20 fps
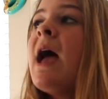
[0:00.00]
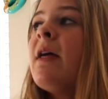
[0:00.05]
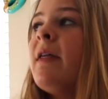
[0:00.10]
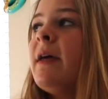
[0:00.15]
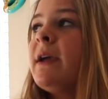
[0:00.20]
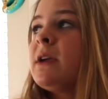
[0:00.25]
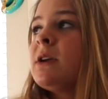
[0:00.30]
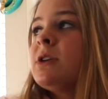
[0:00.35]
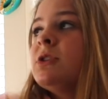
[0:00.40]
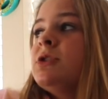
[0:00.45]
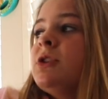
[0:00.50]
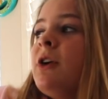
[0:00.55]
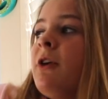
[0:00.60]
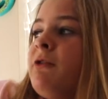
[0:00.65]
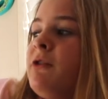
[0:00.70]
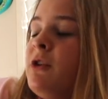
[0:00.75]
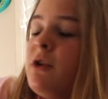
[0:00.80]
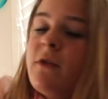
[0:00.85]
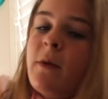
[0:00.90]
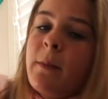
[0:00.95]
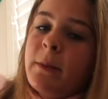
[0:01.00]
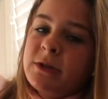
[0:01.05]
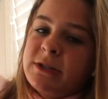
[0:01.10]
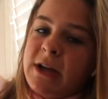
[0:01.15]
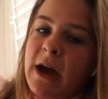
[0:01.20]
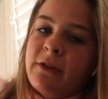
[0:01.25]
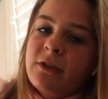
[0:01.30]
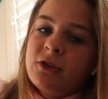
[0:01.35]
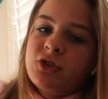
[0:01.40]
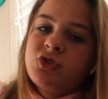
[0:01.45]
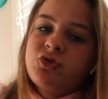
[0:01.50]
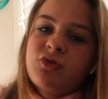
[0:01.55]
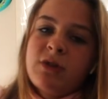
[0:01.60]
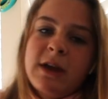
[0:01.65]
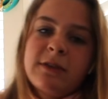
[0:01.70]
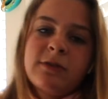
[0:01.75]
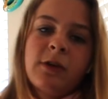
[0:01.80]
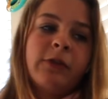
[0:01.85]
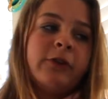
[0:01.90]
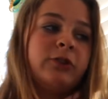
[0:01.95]
Like, a few of them are down the
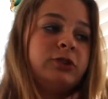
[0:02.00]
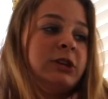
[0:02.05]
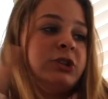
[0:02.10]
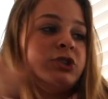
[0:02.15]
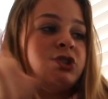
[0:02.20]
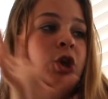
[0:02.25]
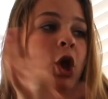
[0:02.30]
street, and then there's, like,